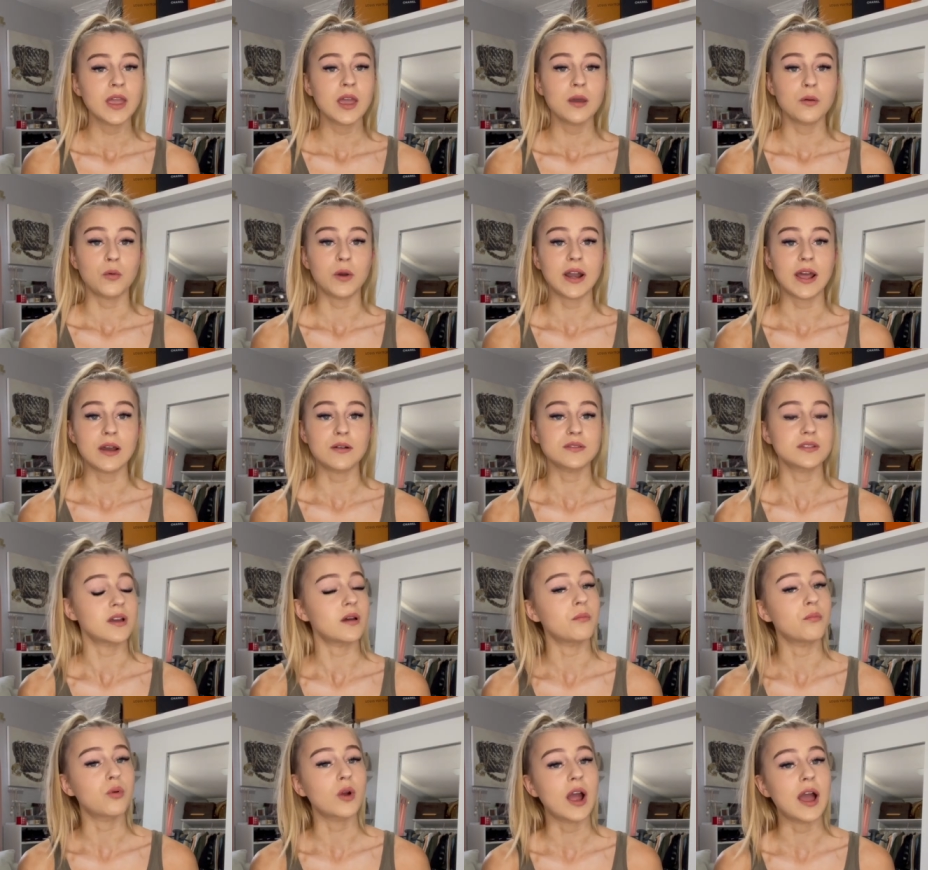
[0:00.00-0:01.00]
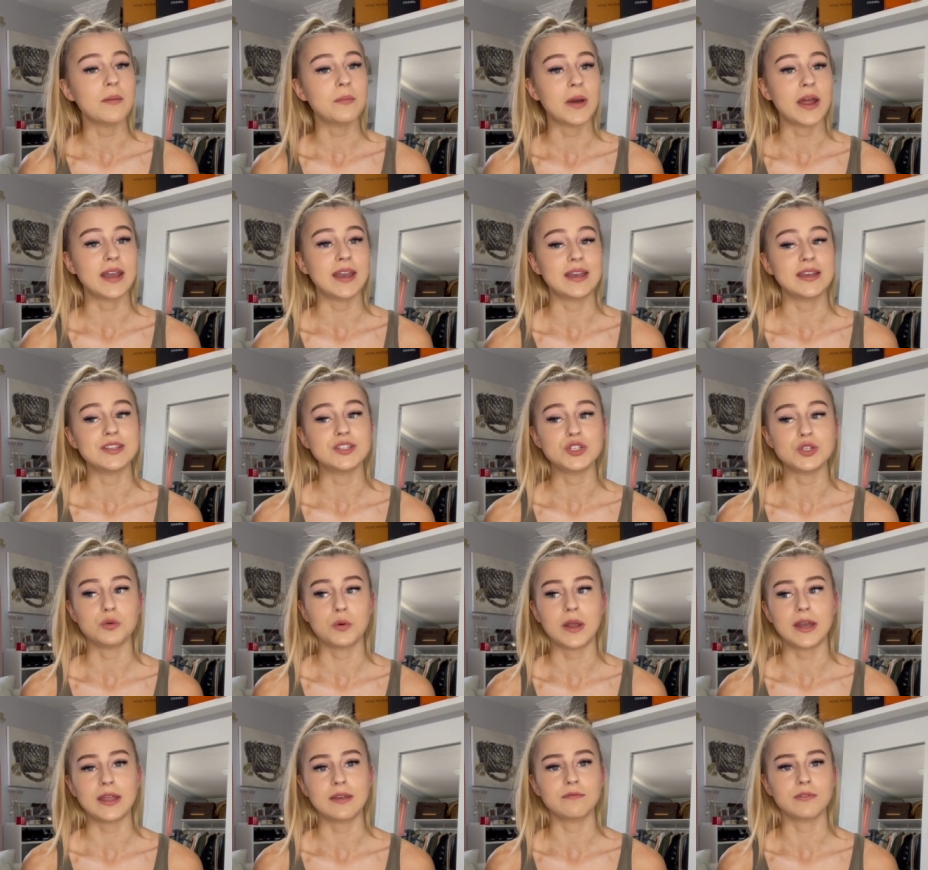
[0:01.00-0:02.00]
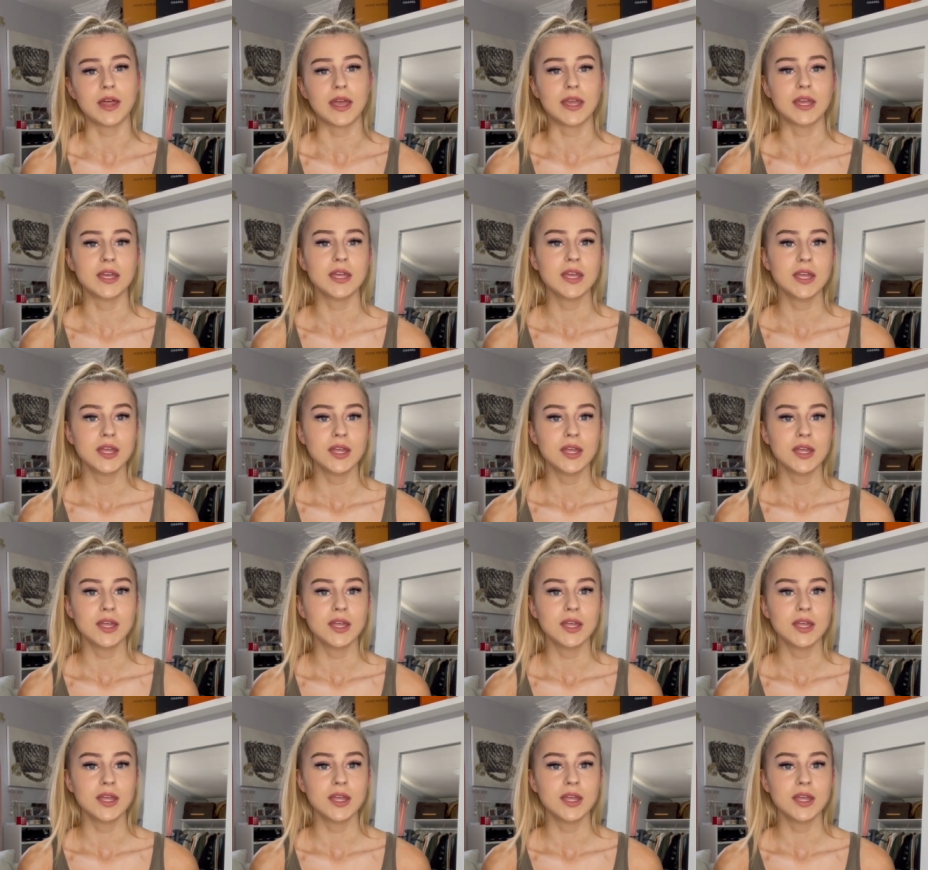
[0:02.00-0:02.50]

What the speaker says: When I was on prep, I didn't do any of like